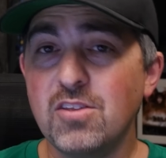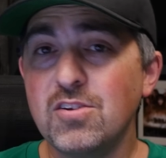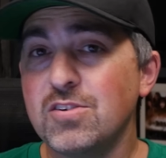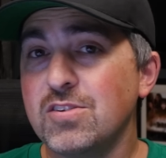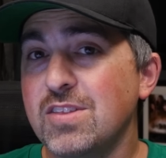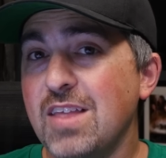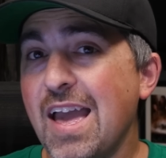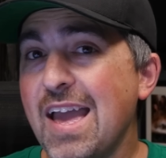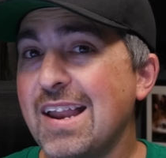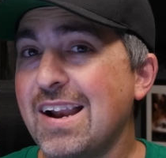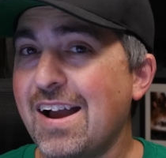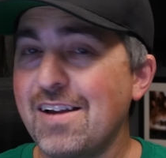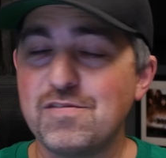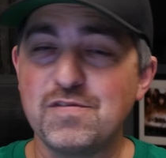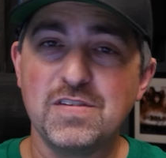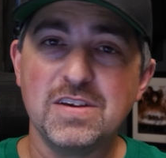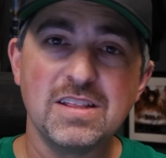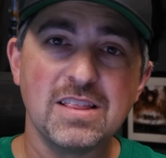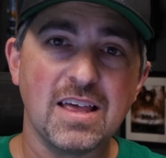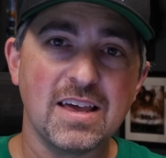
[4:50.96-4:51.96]
Other than that, I
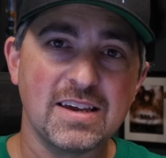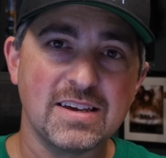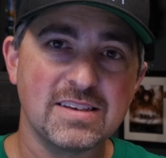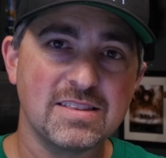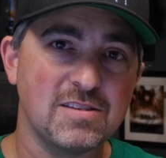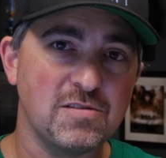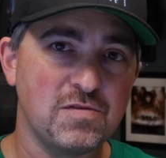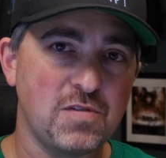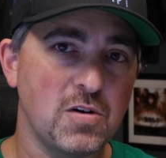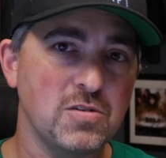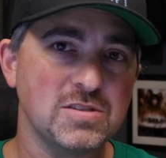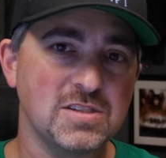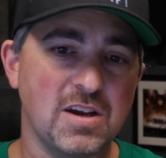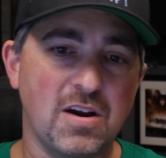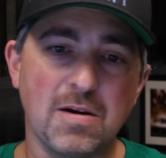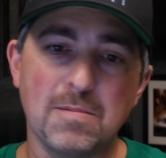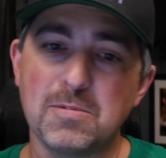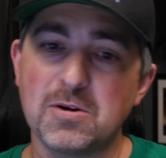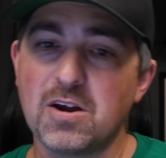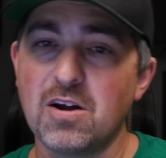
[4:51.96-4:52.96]
feel like the folks
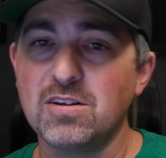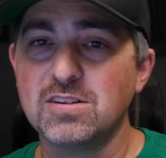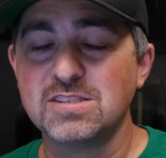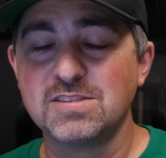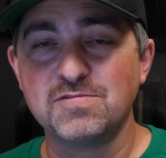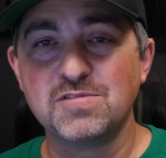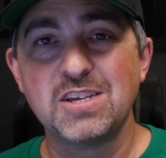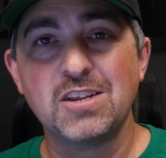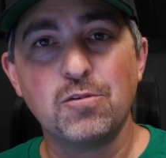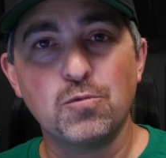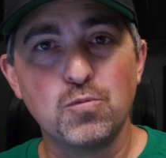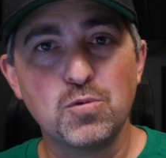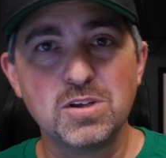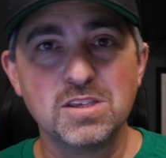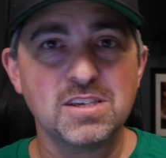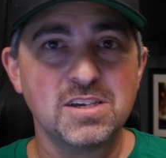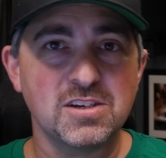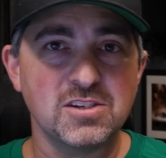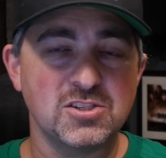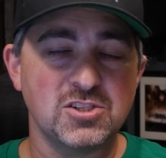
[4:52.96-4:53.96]
at HarperCollins have done a
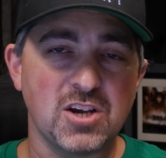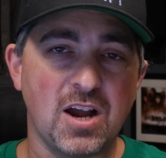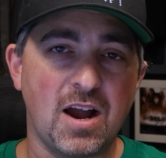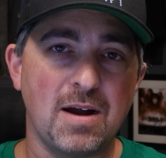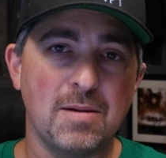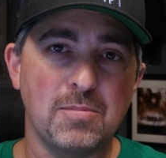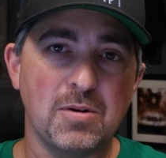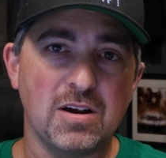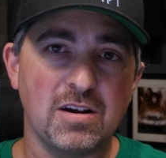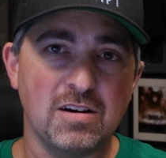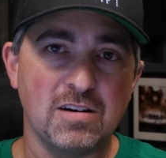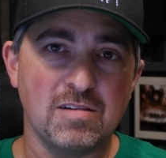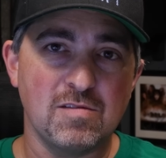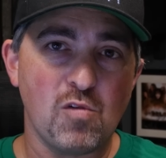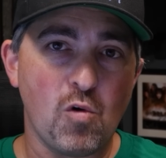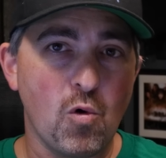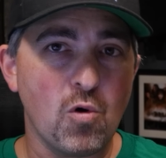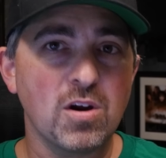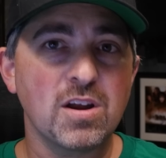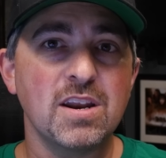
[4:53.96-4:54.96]
really good job
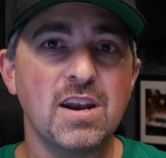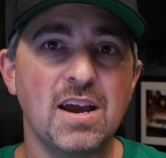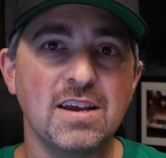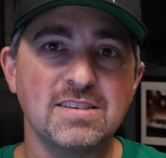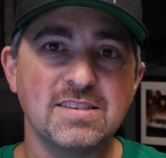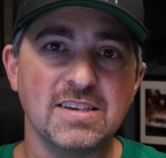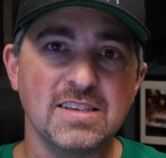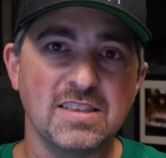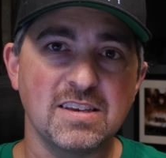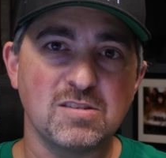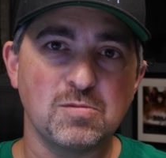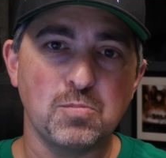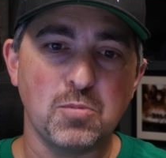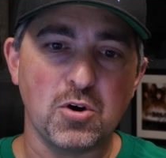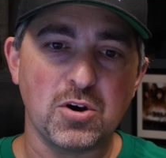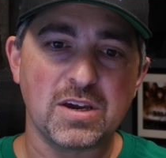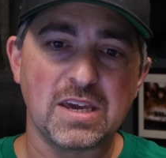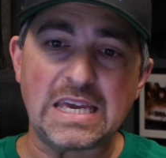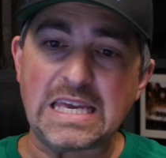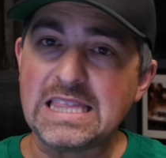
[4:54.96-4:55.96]
of organizing this
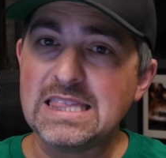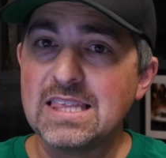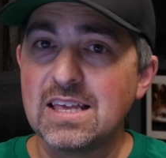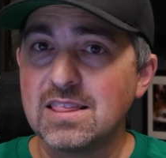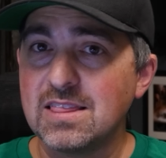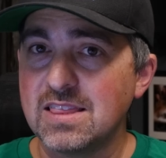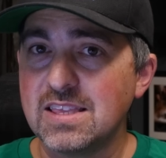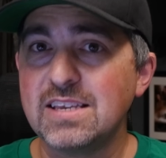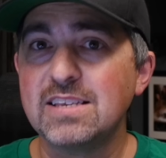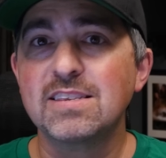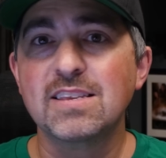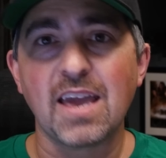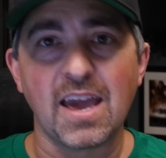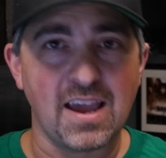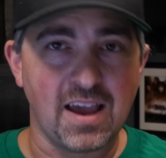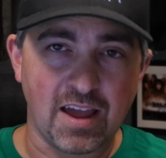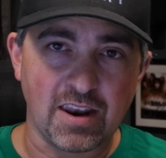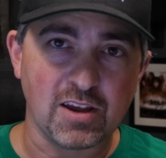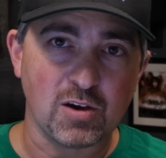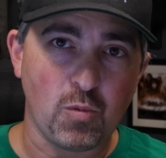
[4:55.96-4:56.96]
book in the least
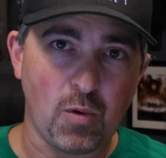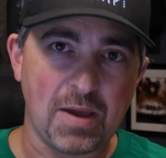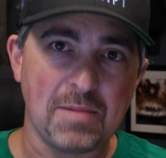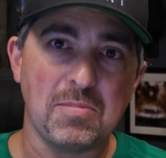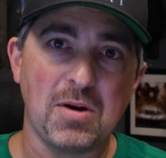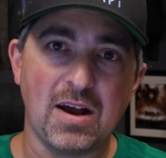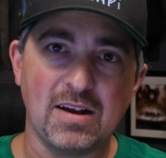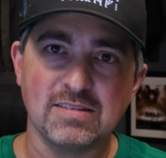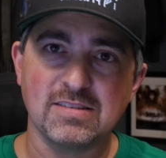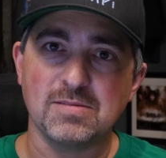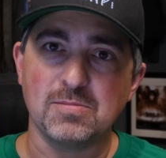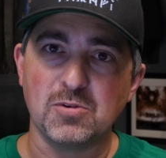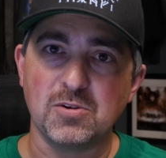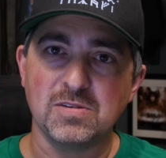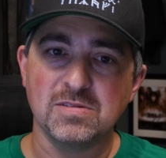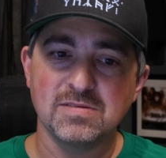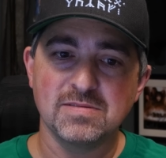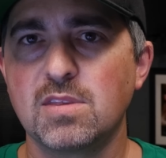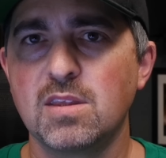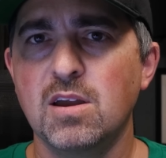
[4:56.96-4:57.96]
chaotic way
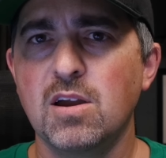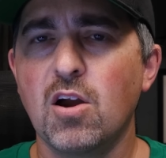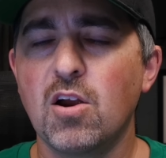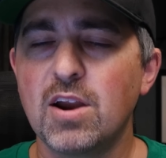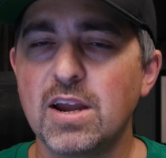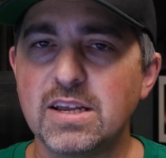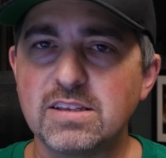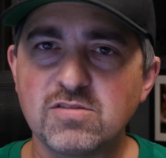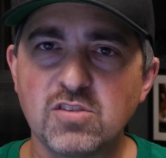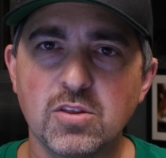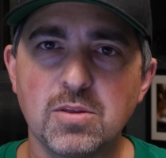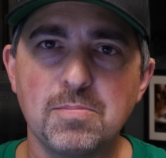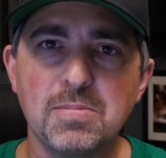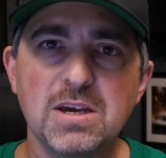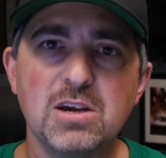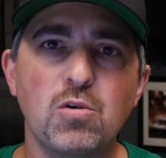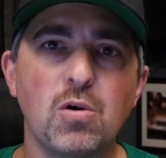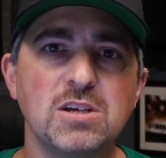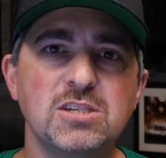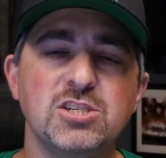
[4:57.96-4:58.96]
possible. All right, so the
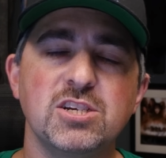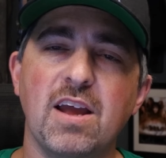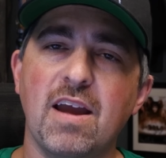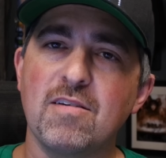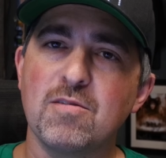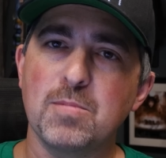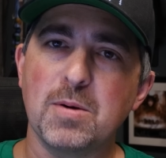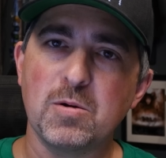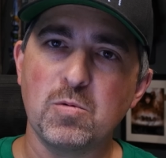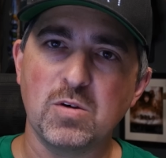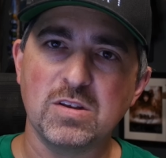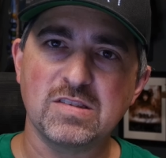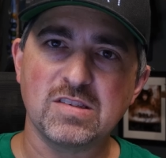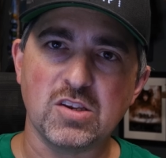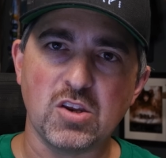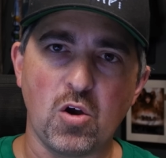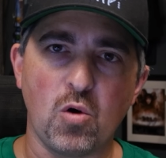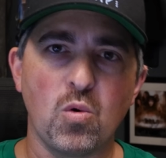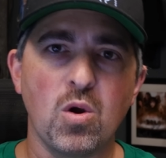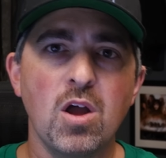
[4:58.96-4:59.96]
big question everybody wants
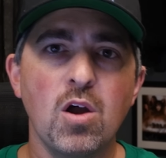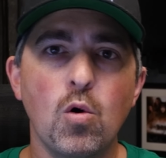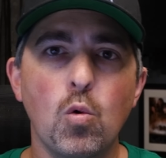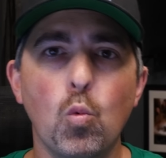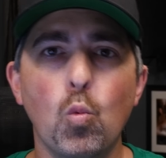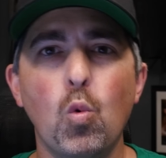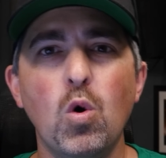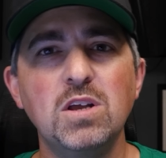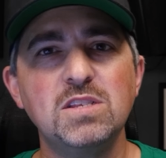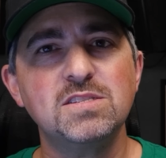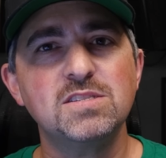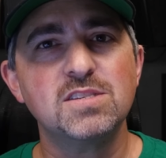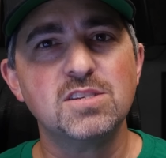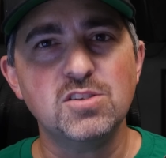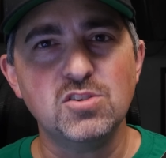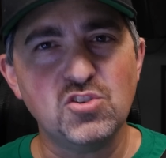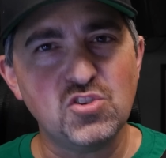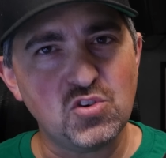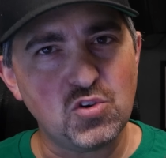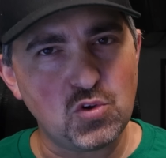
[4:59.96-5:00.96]
to know, what's
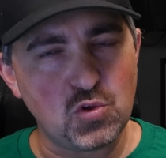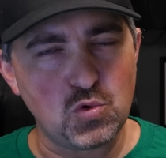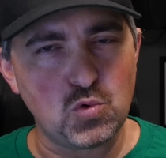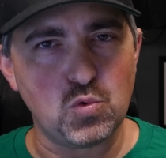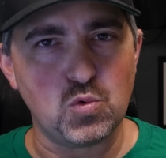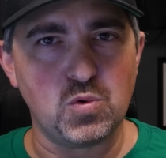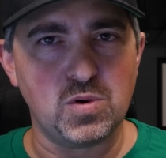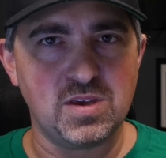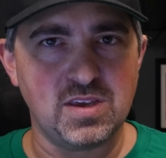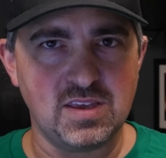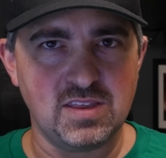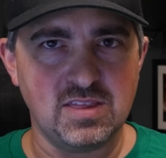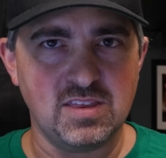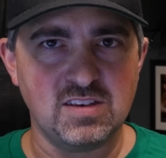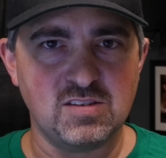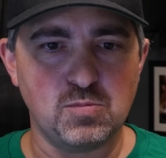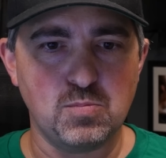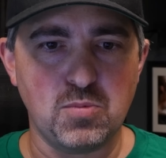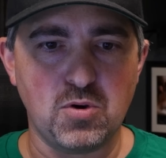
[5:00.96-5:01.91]
new in this